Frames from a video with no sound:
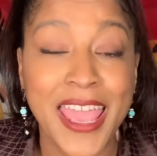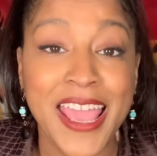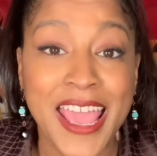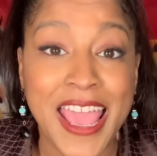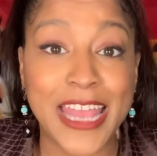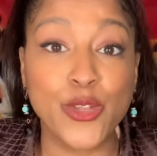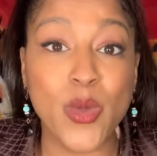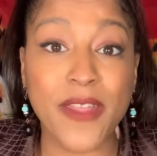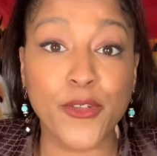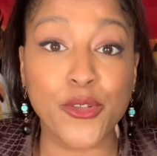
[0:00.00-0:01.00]
and
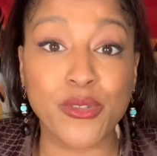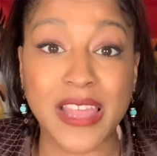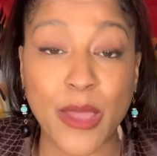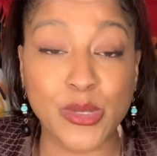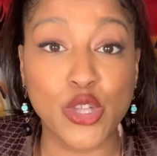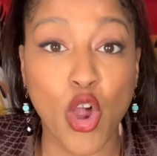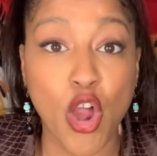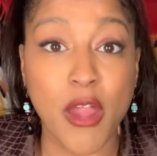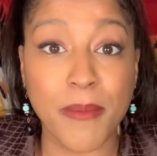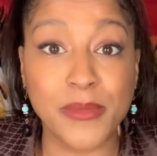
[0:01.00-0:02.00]
whoever that was
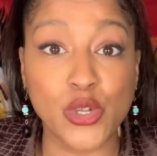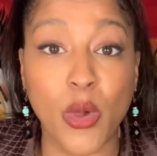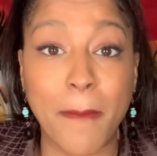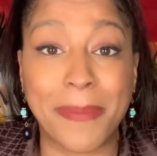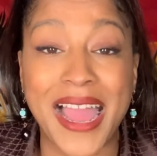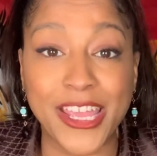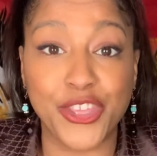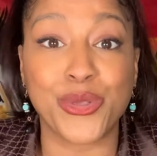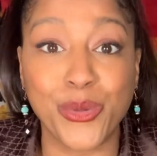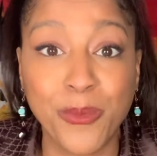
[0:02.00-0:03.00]
harmed by
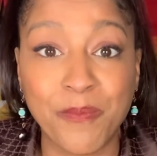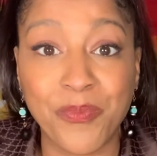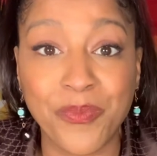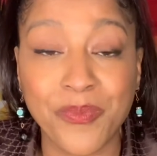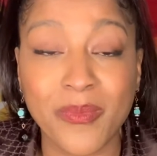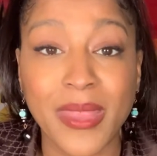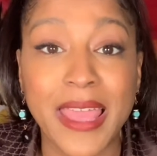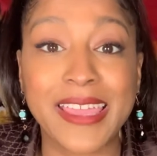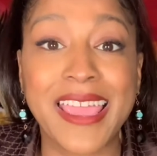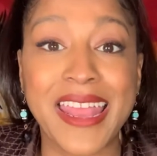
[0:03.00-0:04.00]
you
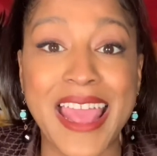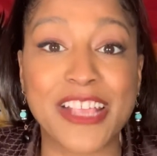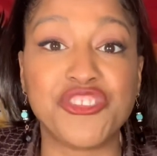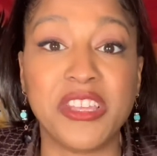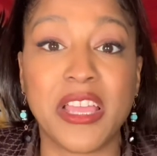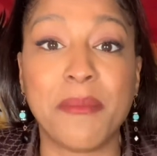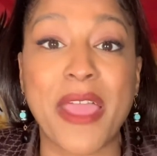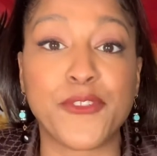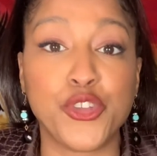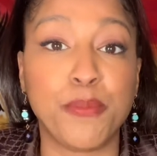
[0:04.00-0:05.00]
can actually come
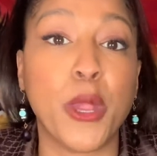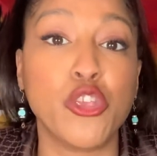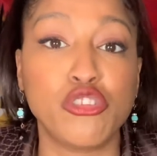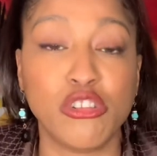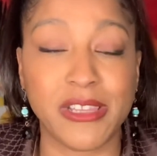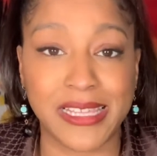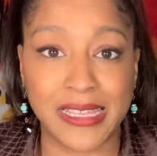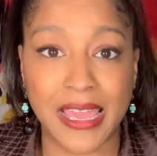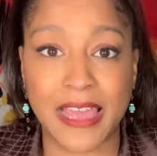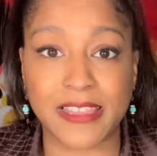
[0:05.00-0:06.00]
after you personally
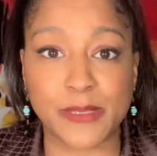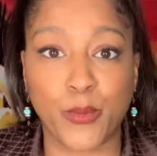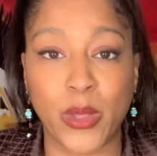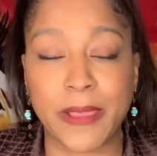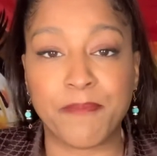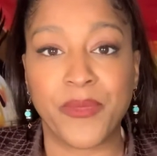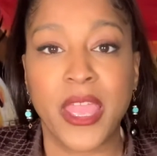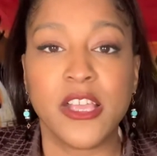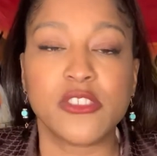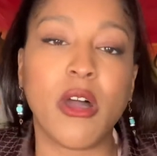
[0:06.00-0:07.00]
at this point.
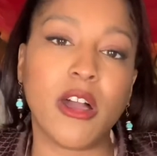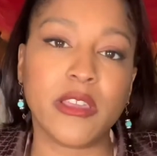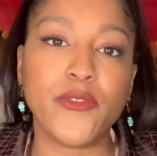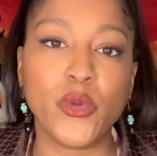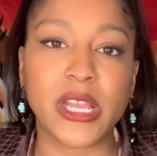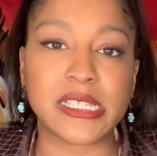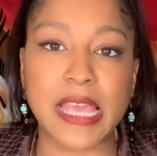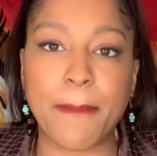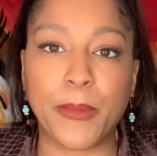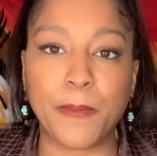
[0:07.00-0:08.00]
So I'll give you an
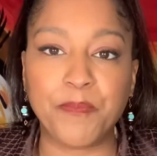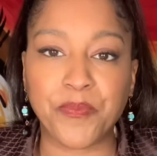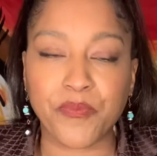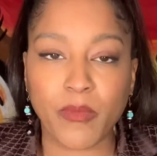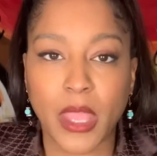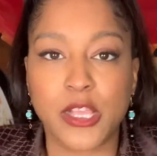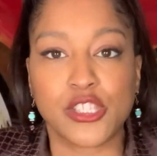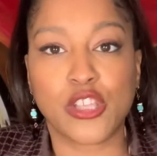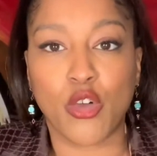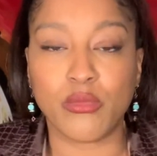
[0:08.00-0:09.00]
example.
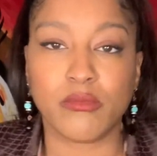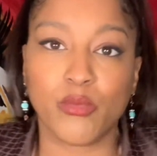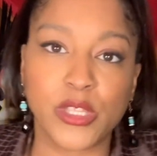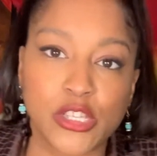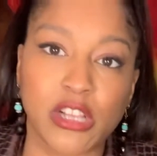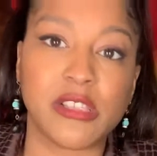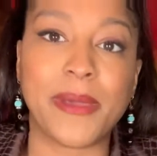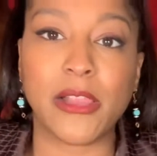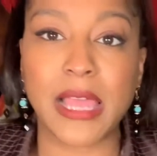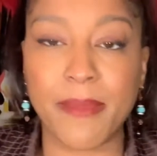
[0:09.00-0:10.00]
So we talked
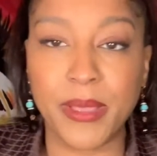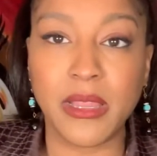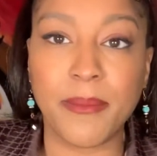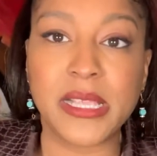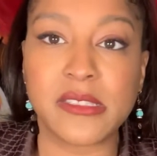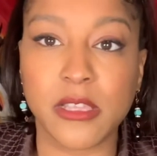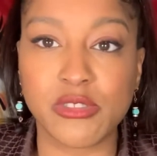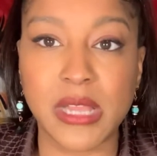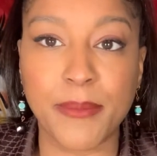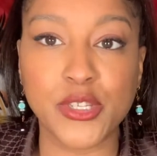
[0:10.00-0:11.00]
about liability limits, those
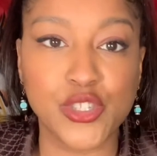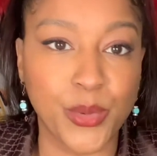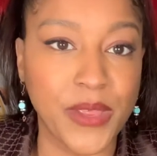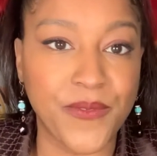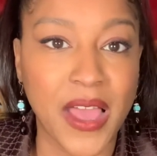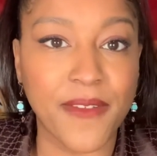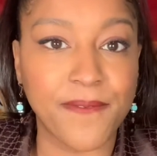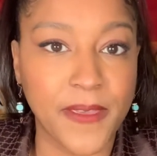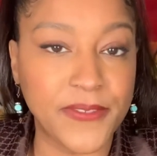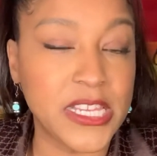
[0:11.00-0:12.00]
numbers 25,
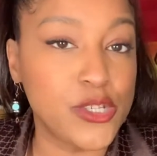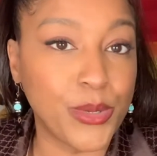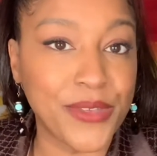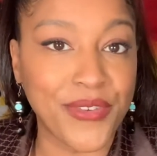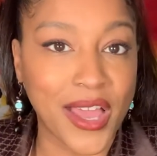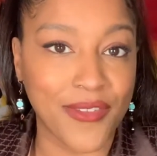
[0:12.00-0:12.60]
50, 25.